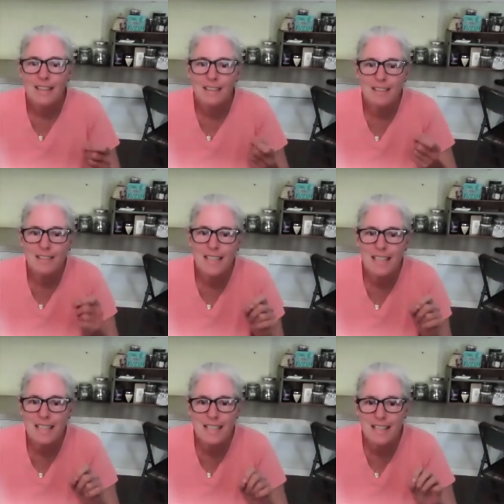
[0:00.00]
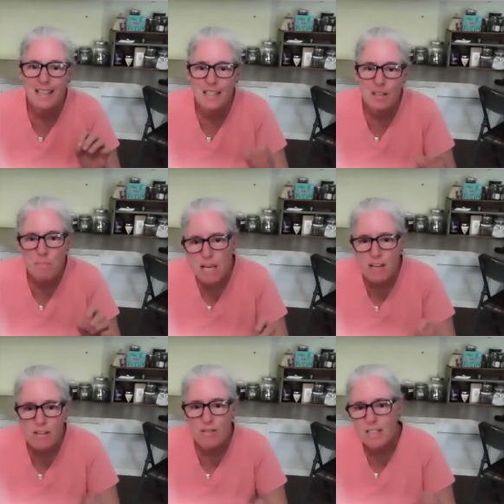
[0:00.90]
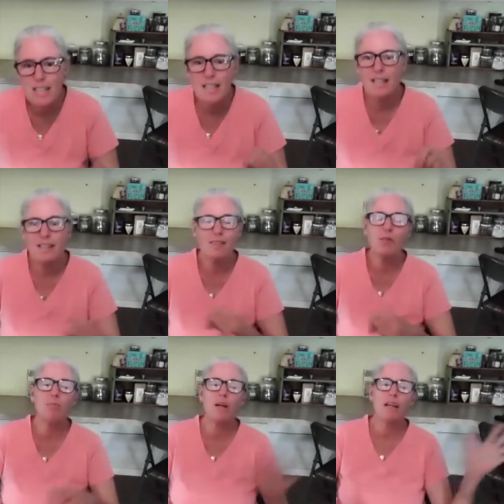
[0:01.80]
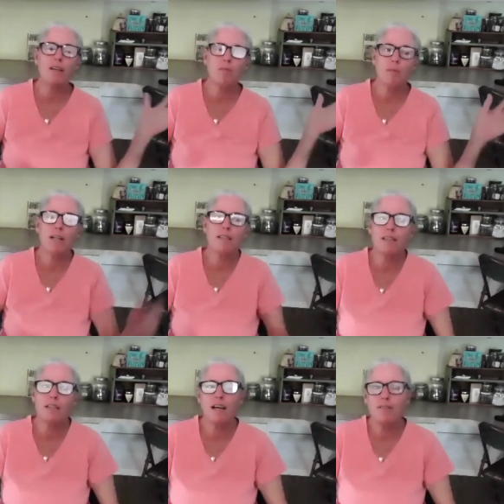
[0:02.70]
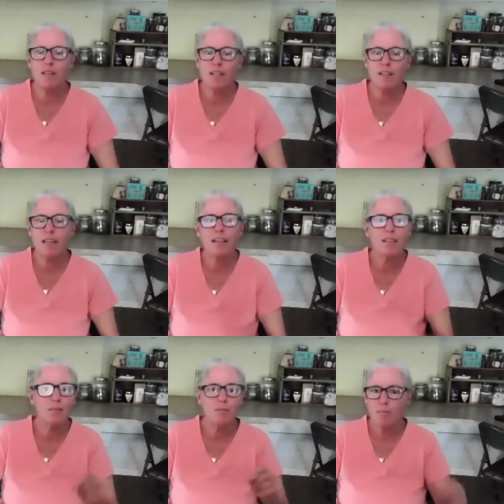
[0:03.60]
little teeny tiny tomato seed and waiting months to have anything,